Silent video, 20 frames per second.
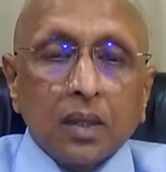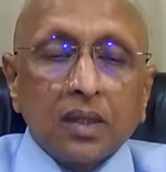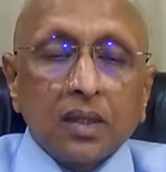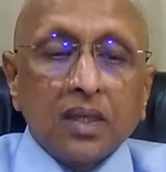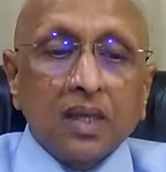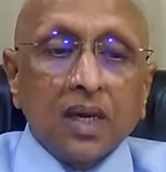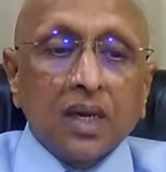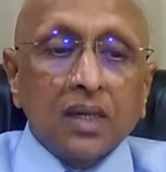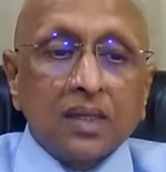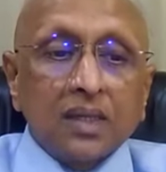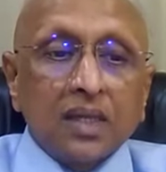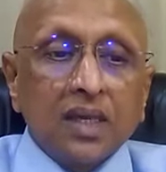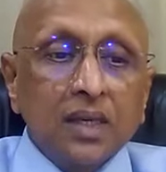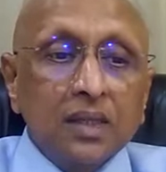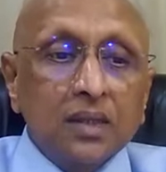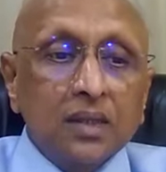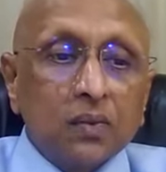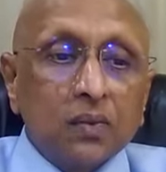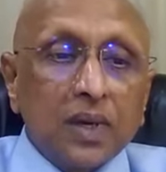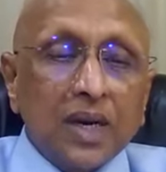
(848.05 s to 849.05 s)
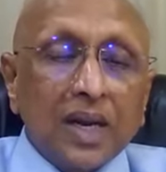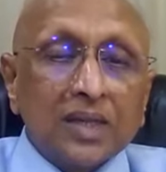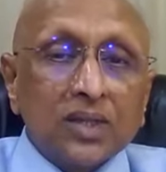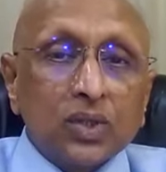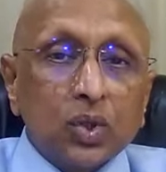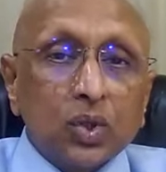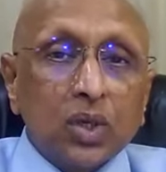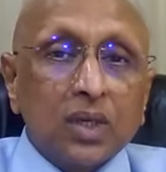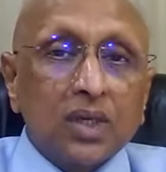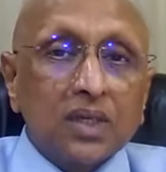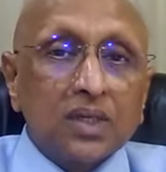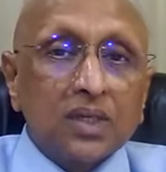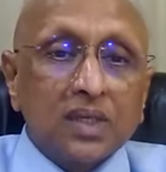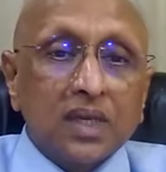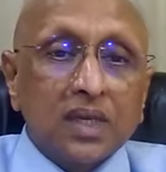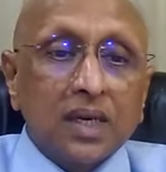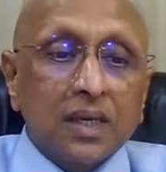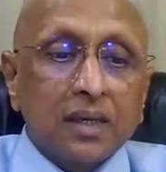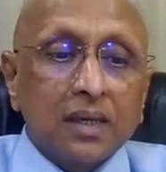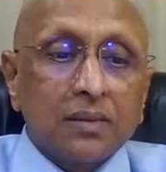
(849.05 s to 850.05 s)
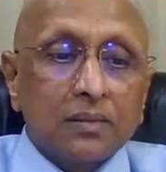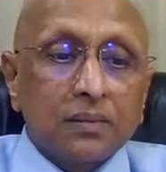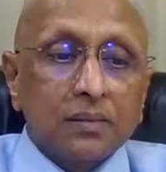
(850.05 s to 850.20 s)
These are things one has to understand.